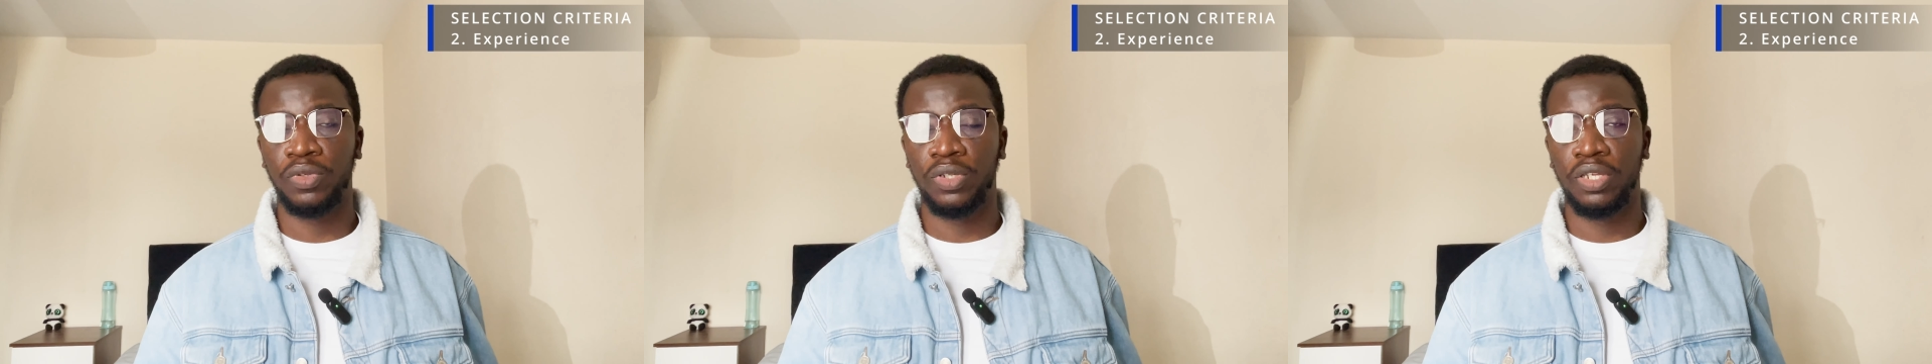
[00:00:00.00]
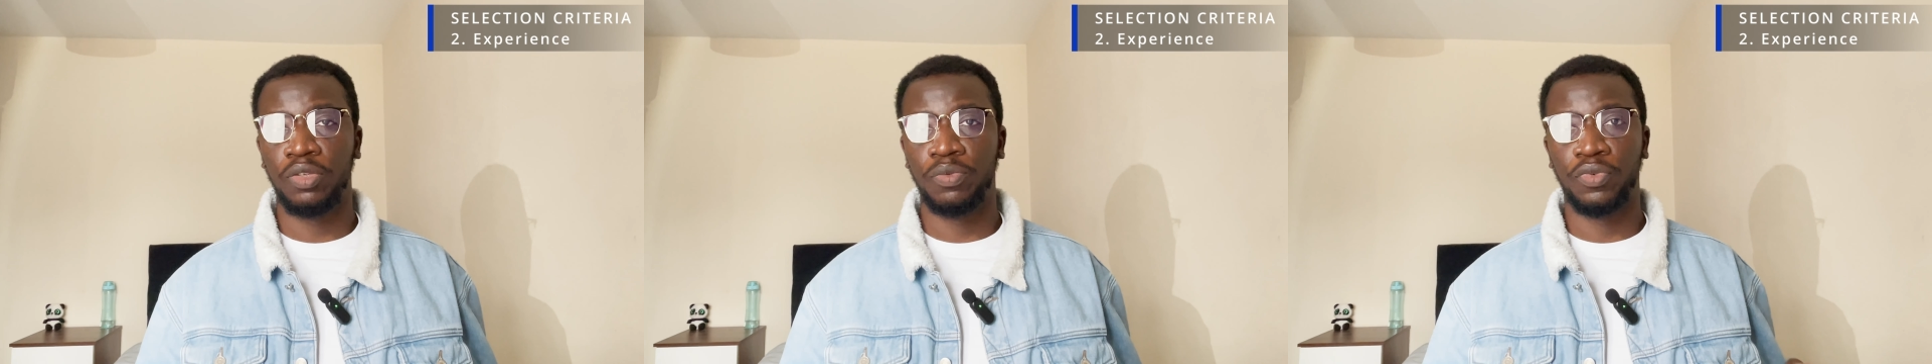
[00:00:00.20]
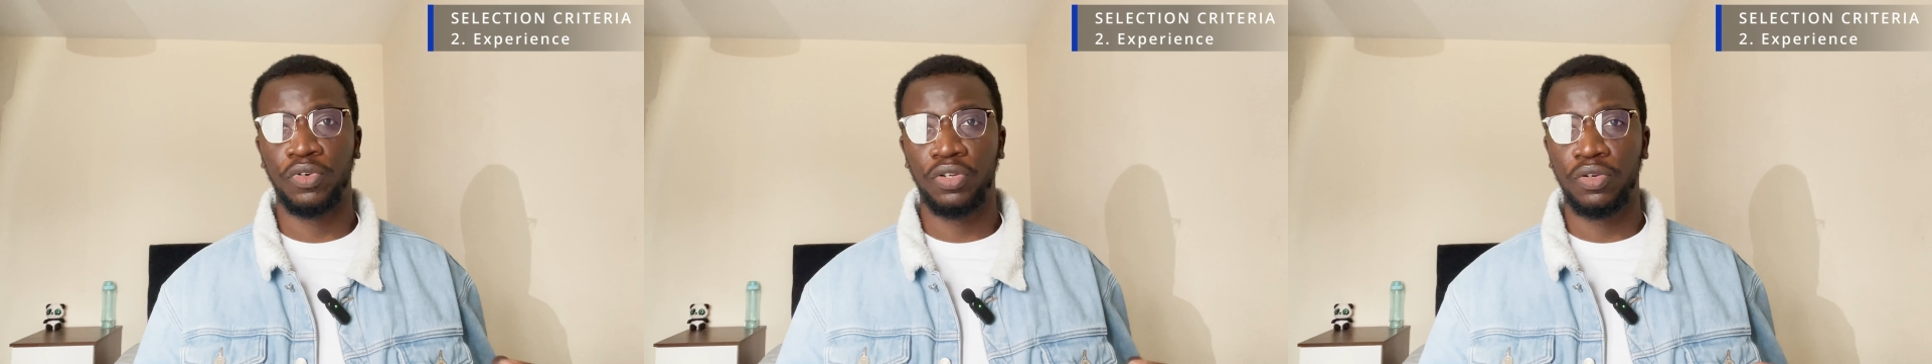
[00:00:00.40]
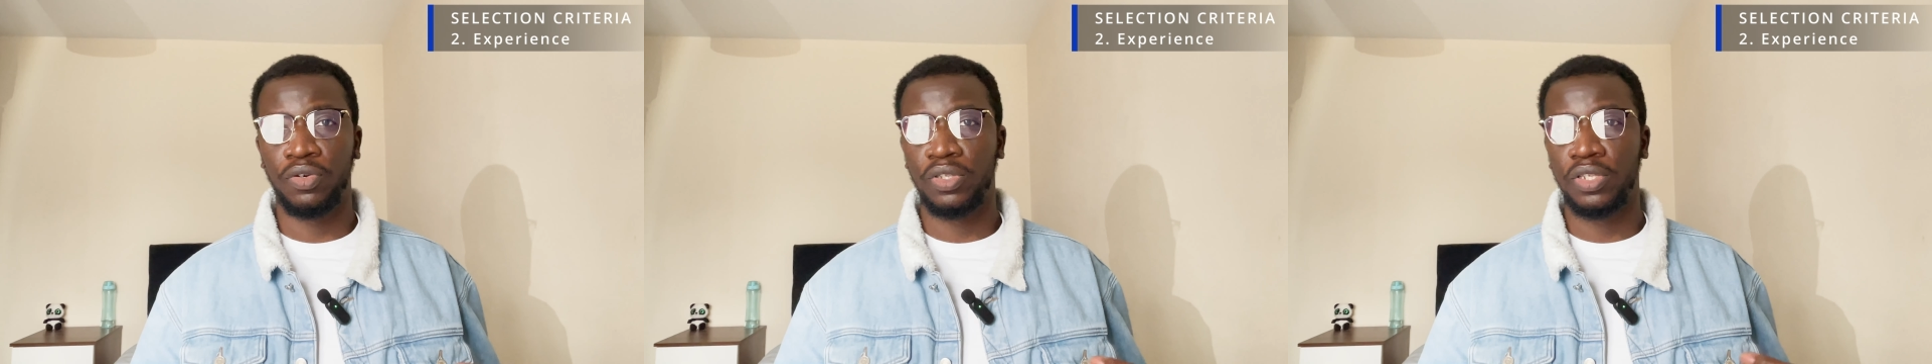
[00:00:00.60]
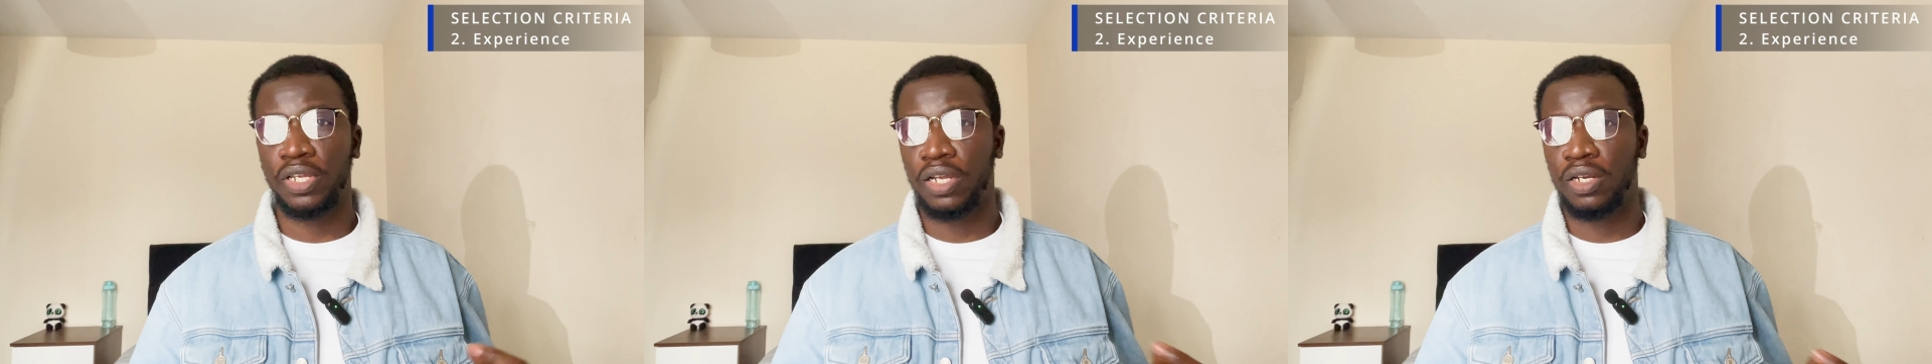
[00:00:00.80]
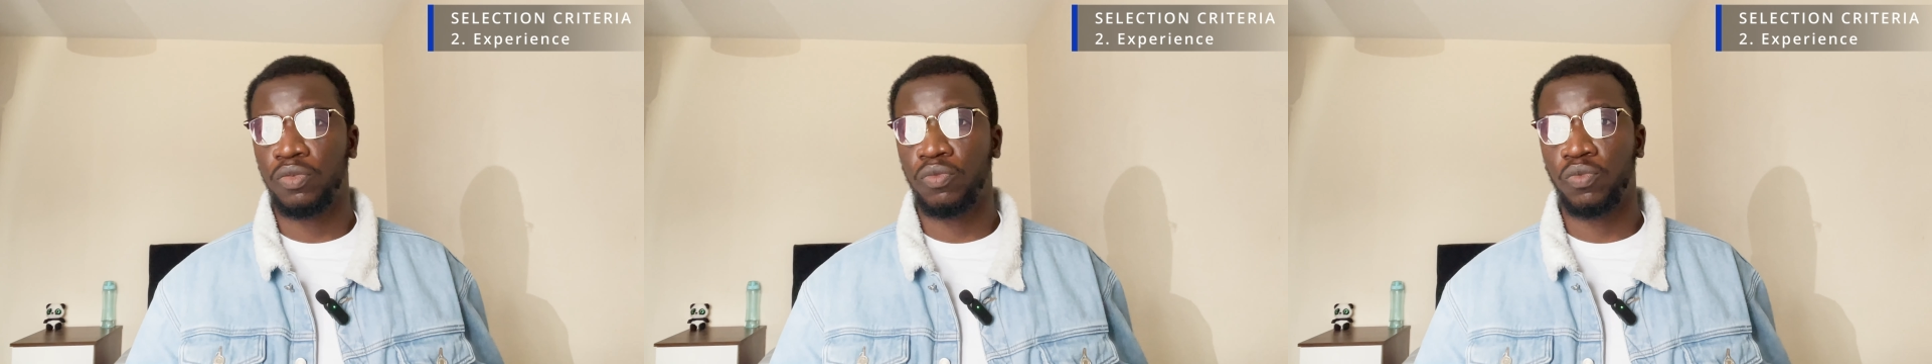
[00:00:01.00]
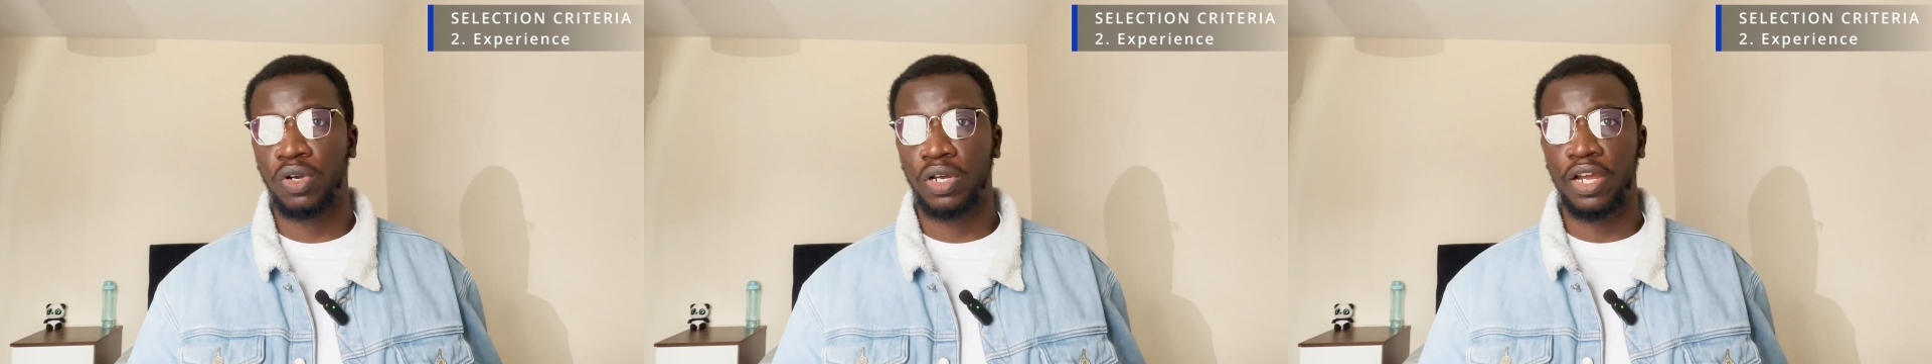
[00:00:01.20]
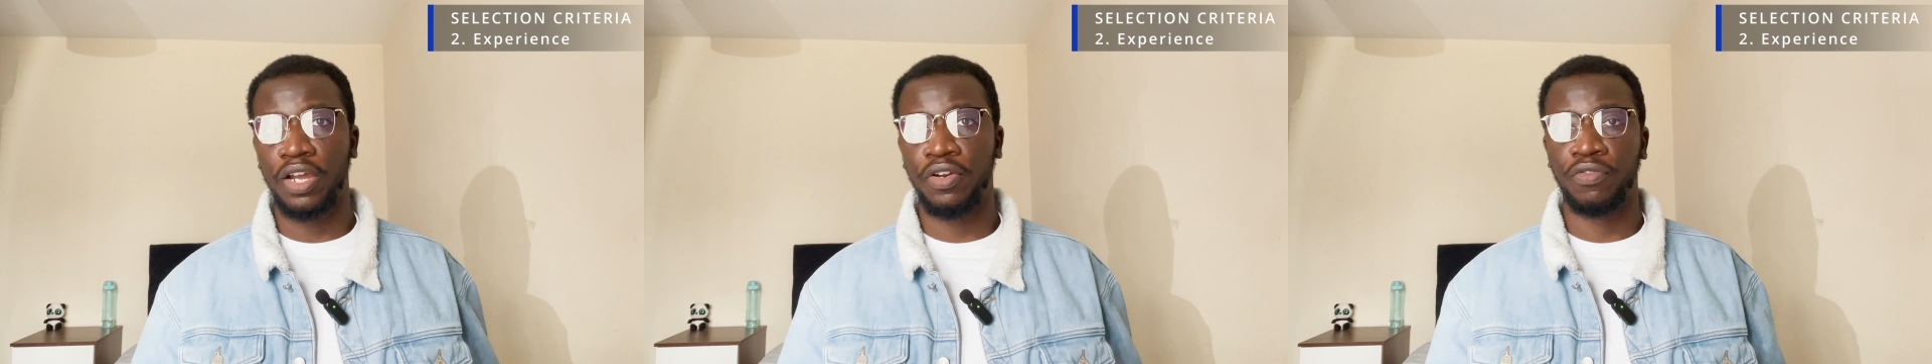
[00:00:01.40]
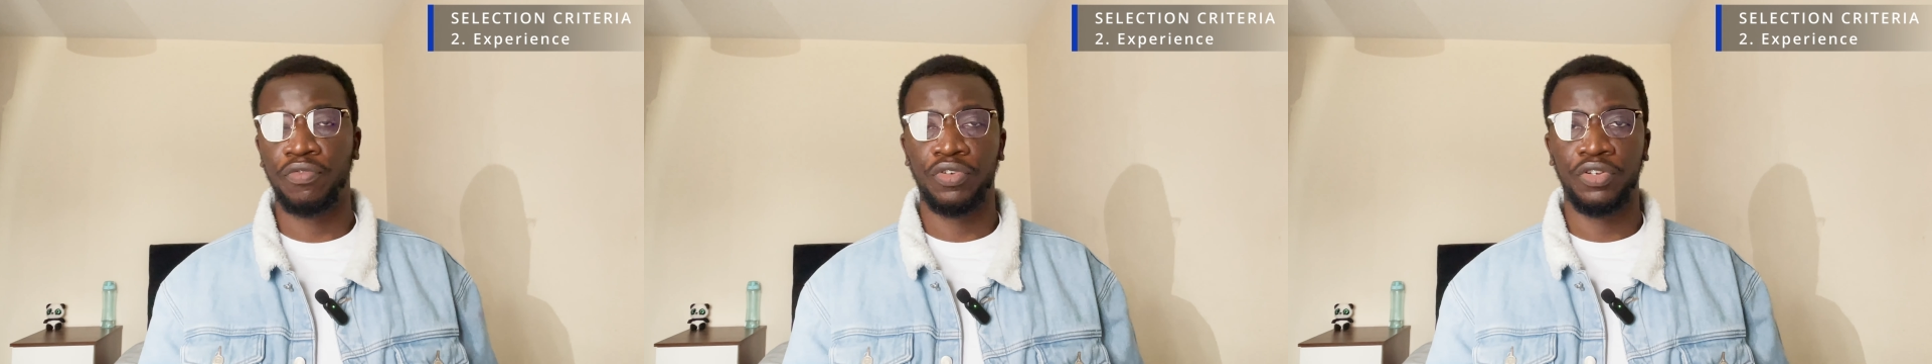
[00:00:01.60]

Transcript: with these models and what kind of